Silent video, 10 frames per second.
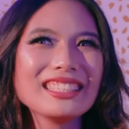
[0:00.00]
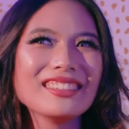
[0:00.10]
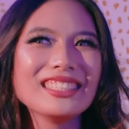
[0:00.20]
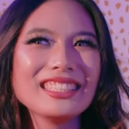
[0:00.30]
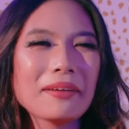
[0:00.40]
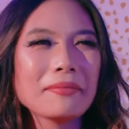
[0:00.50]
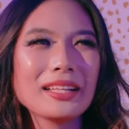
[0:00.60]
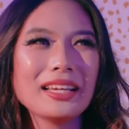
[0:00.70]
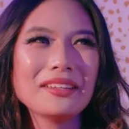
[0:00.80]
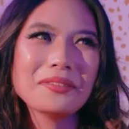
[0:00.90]
so it's
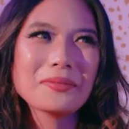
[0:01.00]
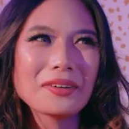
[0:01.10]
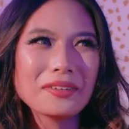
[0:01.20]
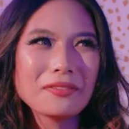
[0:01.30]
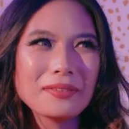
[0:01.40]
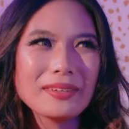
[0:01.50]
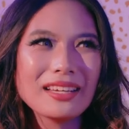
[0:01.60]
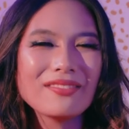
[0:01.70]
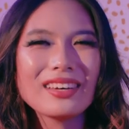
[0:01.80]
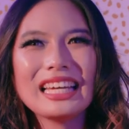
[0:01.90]
definitely a new world for
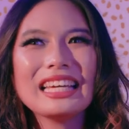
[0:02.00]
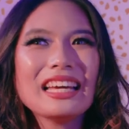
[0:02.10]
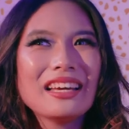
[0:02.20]
me, but